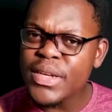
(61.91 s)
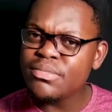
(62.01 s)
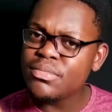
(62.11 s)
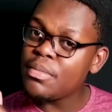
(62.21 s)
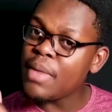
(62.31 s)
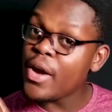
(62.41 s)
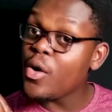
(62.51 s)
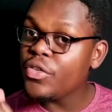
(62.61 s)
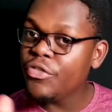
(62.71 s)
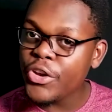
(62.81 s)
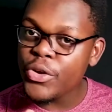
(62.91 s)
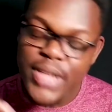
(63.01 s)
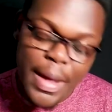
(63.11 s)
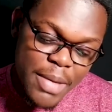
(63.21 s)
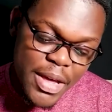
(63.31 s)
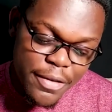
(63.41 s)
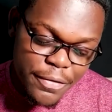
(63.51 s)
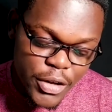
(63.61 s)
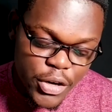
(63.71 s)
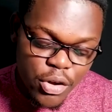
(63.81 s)
In my old videos, I made a
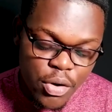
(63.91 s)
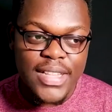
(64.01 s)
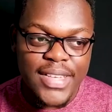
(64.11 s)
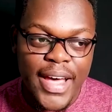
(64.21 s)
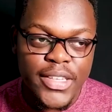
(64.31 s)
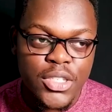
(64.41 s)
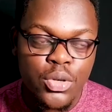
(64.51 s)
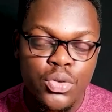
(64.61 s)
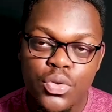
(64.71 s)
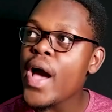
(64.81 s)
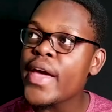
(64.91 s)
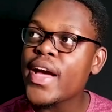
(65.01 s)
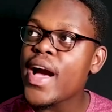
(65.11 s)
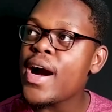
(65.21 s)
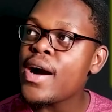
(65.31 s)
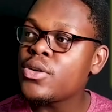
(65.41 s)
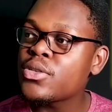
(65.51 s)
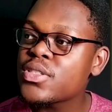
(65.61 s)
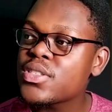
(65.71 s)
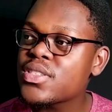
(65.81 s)
video titled Why
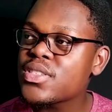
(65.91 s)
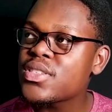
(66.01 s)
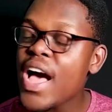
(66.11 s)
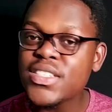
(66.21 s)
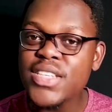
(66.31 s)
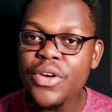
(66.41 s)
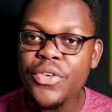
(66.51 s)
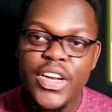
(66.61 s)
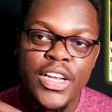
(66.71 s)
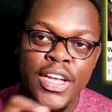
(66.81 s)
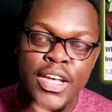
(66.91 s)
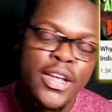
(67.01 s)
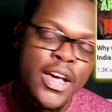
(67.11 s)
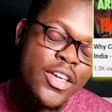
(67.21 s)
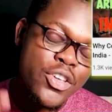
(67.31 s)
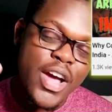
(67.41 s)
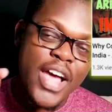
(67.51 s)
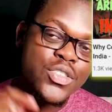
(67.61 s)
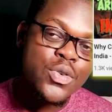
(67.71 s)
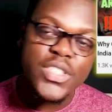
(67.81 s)
Cows Are Sacred in India. You
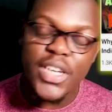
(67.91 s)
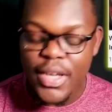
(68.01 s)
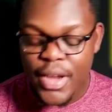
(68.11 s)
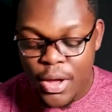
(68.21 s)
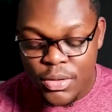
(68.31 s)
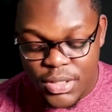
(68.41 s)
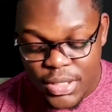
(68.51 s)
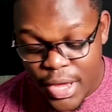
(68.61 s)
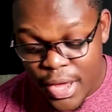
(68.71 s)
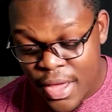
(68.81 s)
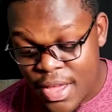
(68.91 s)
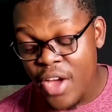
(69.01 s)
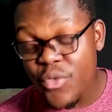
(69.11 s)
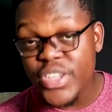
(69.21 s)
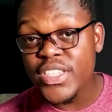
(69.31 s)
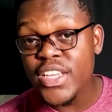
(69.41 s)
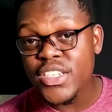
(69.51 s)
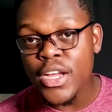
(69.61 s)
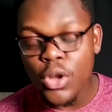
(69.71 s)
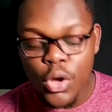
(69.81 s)
guys go check it out. Yeah, I
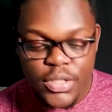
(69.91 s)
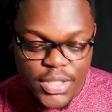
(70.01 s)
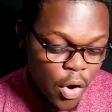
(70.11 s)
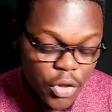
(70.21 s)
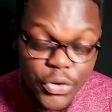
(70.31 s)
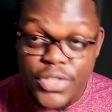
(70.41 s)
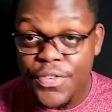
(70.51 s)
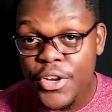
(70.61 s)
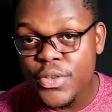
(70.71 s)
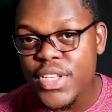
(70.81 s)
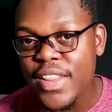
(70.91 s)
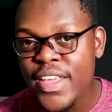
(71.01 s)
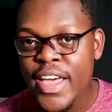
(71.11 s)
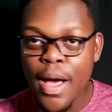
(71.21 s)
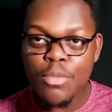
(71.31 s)
researched a lot. All those videos are there.